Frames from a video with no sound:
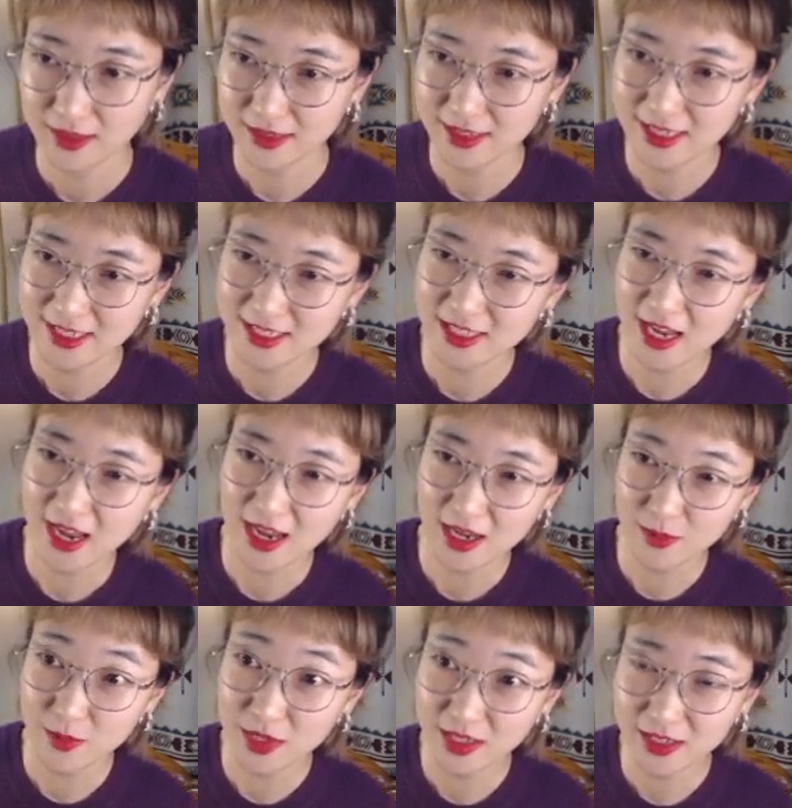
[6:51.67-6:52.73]
in
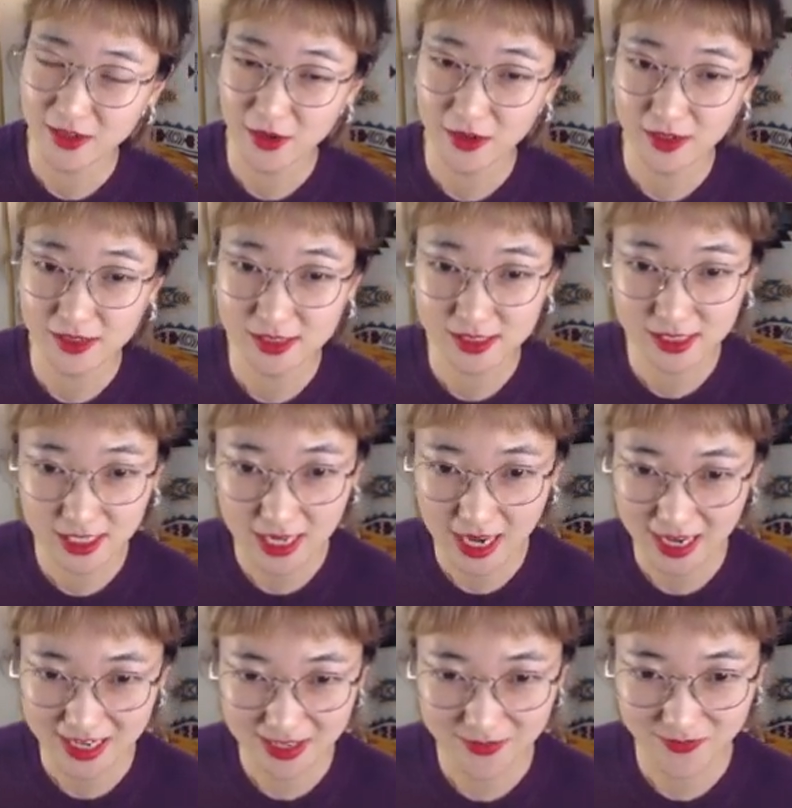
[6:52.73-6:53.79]
a beginner's
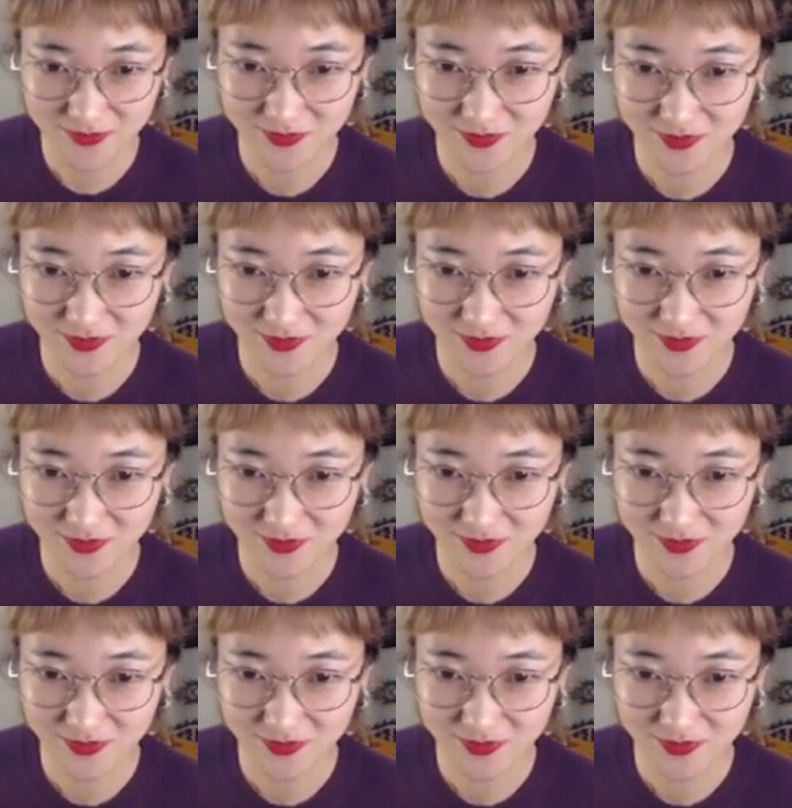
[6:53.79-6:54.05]
game.